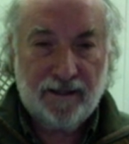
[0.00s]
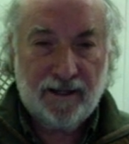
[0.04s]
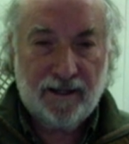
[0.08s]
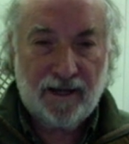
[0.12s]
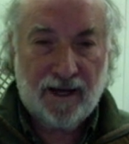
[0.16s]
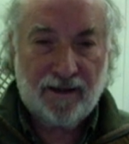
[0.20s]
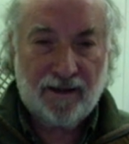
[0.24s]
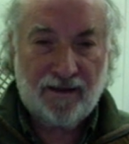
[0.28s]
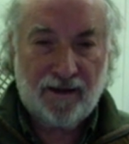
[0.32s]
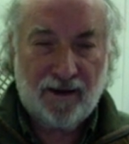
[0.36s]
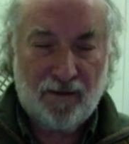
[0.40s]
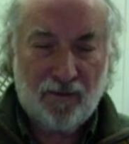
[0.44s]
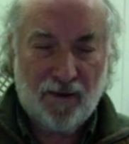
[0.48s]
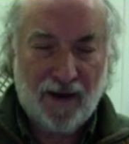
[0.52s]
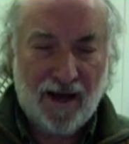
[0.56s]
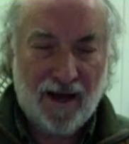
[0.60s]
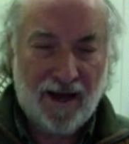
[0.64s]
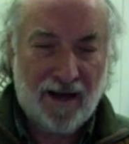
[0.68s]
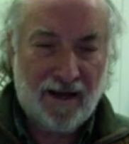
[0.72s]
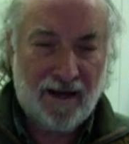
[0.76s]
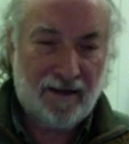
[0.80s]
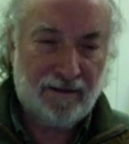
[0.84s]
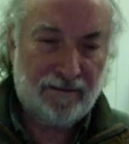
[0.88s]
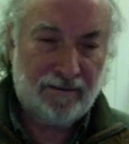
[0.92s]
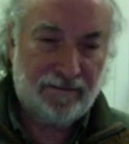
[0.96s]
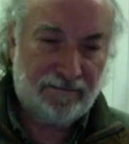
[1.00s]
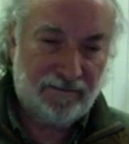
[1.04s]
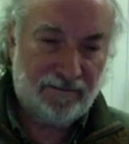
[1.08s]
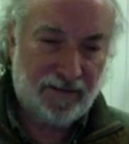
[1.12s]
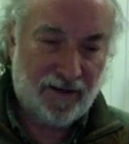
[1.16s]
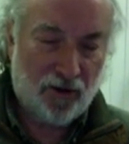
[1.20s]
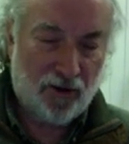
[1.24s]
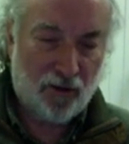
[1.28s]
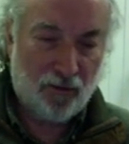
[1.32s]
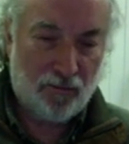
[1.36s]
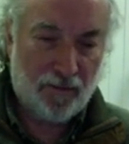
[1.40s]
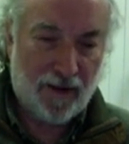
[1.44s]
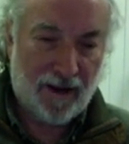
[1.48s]
I thought, well,
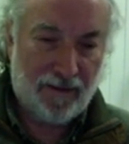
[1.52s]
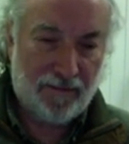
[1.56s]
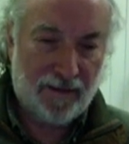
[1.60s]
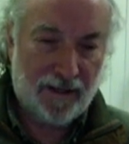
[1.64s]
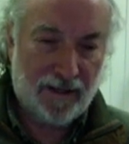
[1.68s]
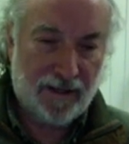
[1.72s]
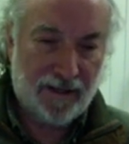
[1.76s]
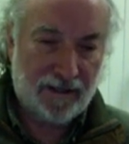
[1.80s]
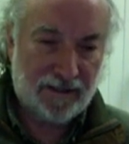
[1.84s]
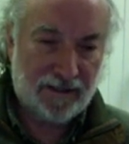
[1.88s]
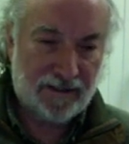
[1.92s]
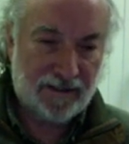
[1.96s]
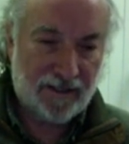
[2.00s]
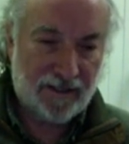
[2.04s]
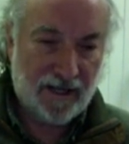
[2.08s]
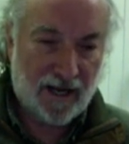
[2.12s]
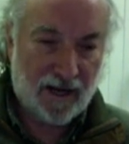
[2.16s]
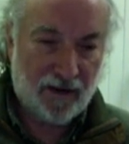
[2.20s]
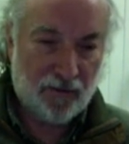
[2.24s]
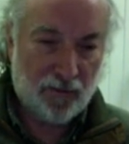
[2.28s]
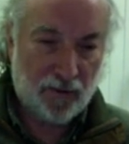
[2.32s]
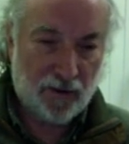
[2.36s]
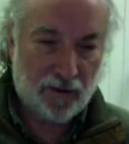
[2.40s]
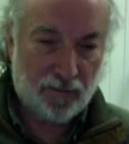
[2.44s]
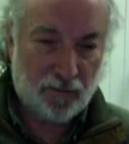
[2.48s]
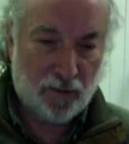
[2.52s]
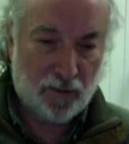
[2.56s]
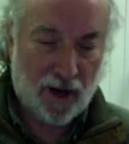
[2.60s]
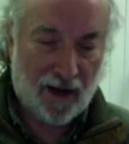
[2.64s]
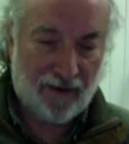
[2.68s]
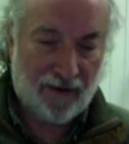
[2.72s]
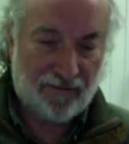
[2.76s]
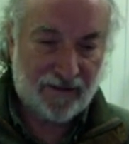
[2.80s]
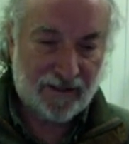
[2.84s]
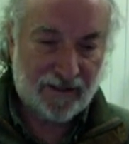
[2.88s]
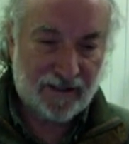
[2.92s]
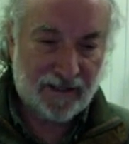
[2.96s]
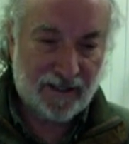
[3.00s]
maybe it's not a real
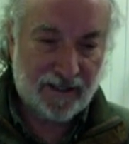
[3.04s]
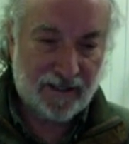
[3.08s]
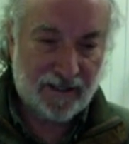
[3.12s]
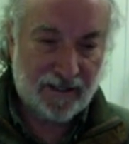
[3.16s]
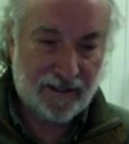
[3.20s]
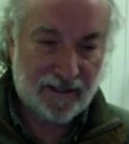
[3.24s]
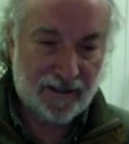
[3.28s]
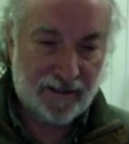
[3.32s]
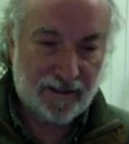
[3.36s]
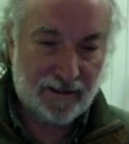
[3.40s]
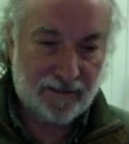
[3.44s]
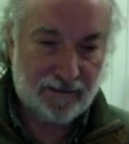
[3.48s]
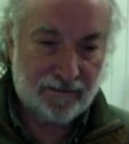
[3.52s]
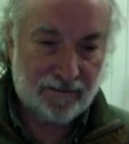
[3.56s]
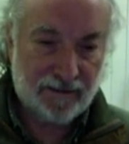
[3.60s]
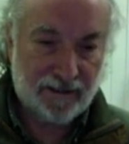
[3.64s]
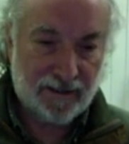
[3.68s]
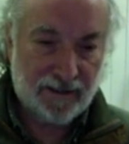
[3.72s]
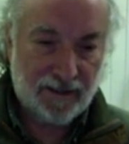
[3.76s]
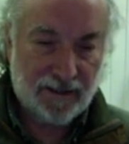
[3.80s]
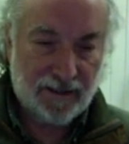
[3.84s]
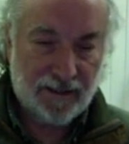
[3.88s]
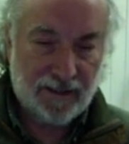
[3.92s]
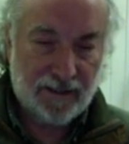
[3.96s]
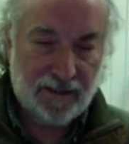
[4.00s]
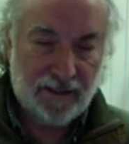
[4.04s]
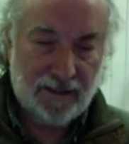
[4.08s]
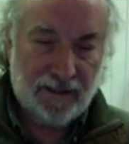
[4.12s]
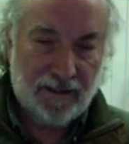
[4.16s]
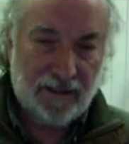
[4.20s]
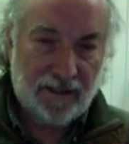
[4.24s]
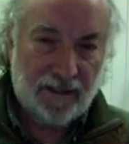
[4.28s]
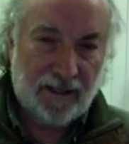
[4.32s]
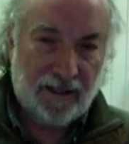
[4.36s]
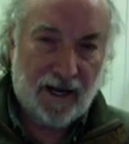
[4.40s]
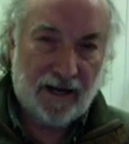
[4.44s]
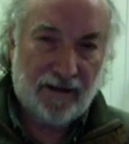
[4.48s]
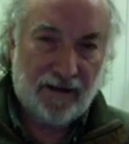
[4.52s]
prophecy, and
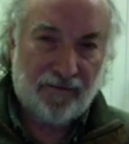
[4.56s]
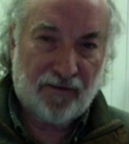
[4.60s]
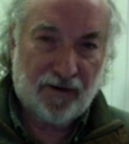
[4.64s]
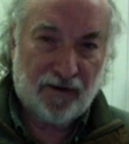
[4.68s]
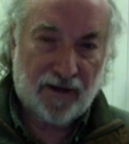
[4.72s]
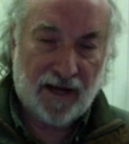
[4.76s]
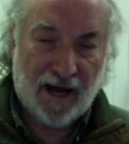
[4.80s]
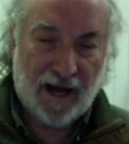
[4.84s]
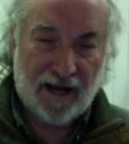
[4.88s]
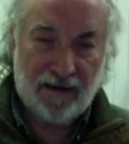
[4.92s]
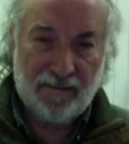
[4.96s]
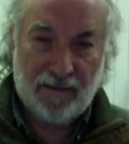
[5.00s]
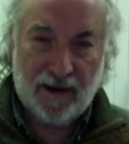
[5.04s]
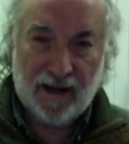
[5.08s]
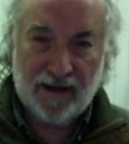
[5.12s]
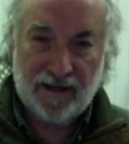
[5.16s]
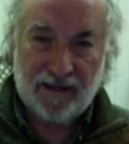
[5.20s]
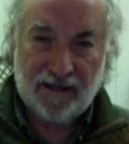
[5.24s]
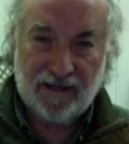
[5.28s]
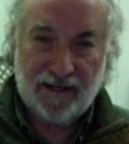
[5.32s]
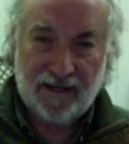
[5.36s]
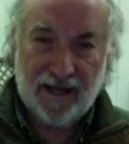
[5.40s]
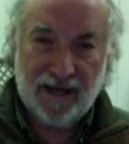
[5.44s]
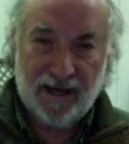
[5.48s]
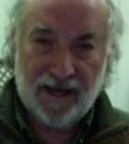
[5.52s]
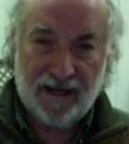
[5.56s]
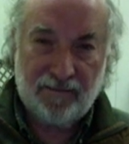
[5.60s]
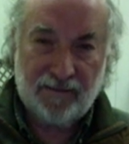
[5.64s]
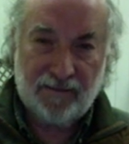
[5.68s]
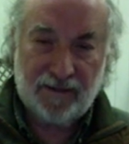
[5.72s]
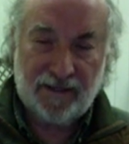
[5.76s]
kind of forgot about it again.